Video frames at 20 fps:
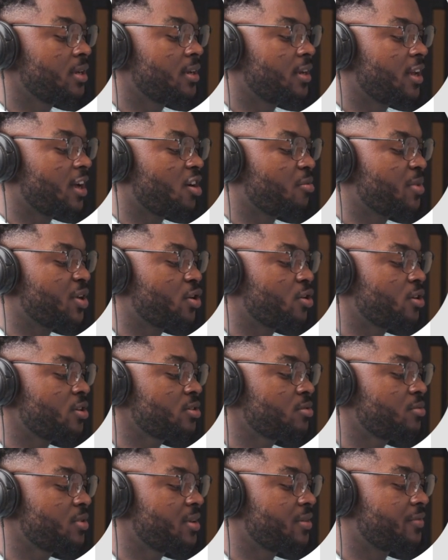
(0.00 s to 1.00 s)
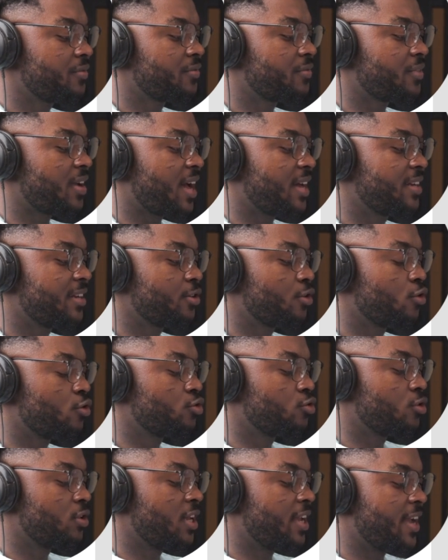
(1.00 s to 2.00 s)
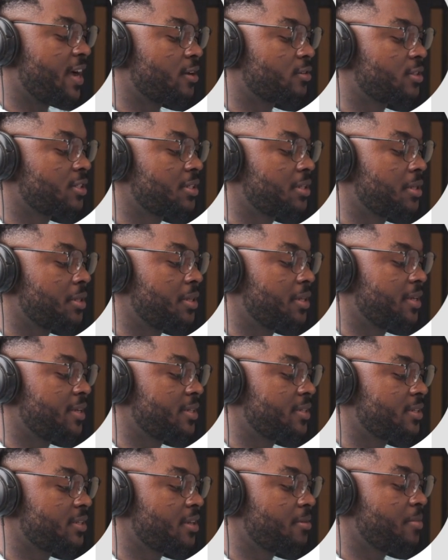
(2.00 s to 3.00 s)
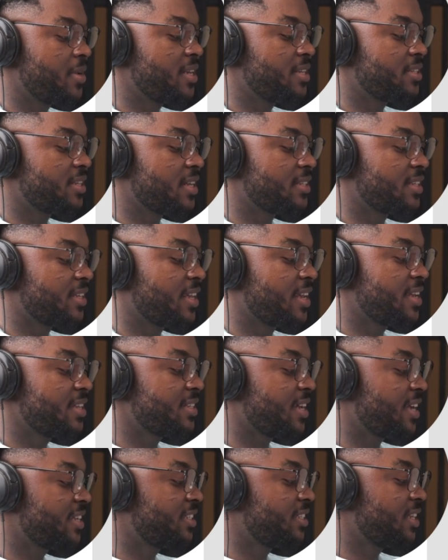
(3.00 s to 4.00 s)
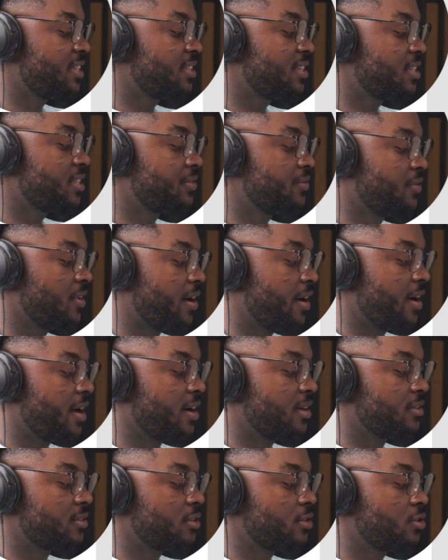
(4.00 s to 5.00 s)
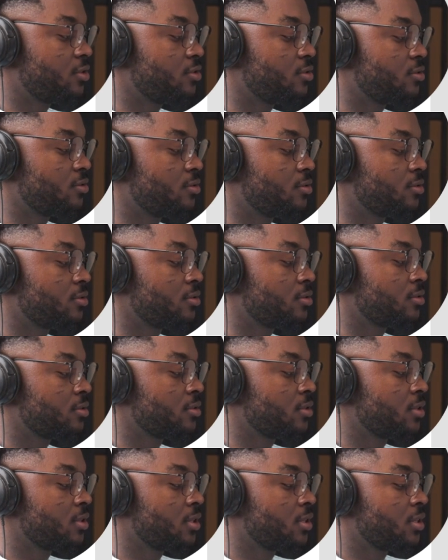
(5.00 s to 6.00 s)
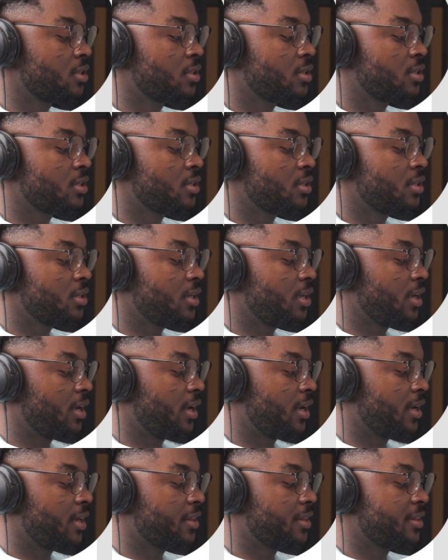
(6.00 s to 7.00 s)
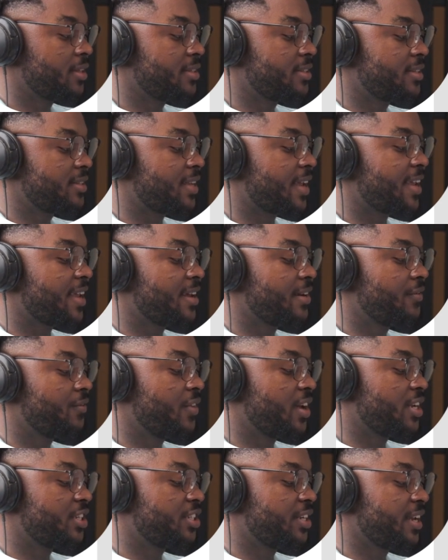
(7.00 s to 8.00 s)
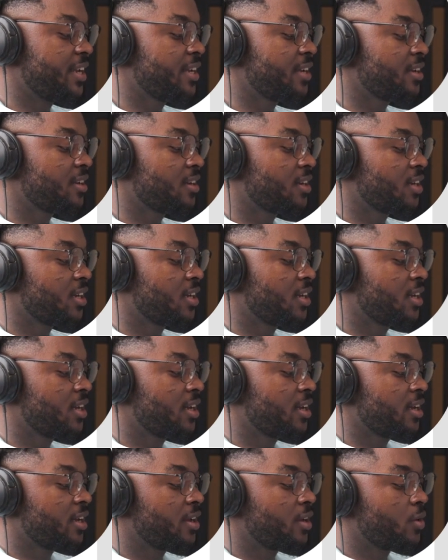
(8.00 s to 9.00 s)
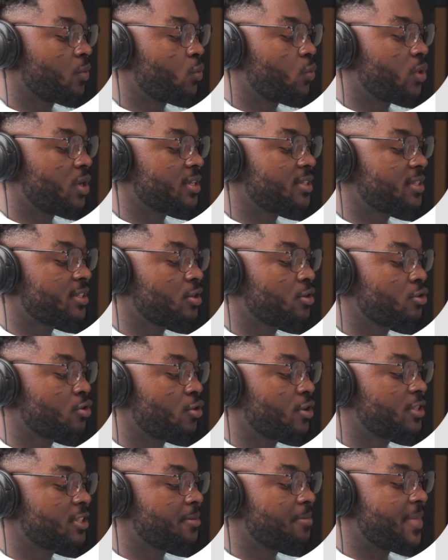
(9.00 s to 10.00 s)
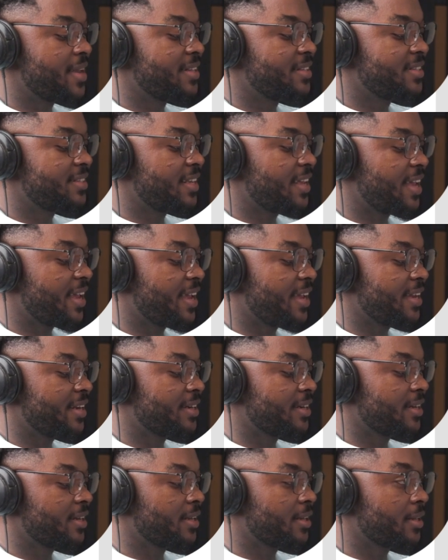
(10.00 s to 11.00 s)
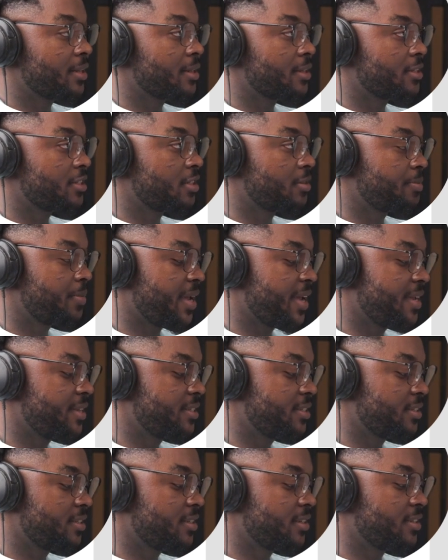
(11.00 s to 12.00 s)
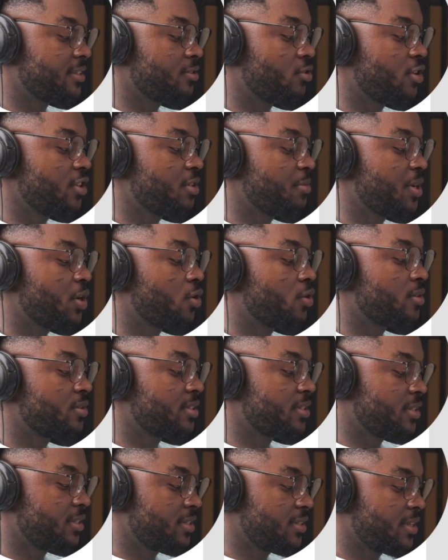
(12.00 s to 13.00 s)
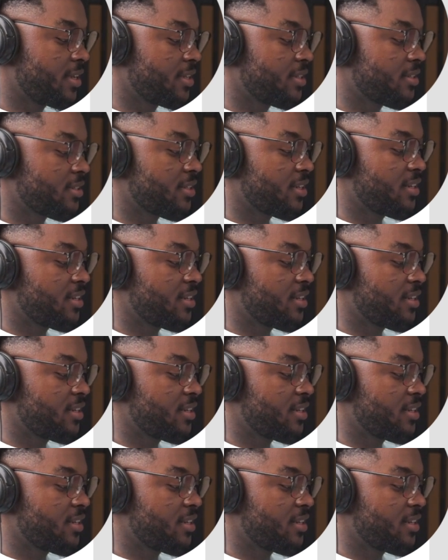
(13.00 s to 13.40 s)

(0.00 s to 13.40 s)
Now, because we've added auto layout to this, it means that in case I change this variant to uh, the second version, we're still going to maintain the spacing. It's going to be consistent.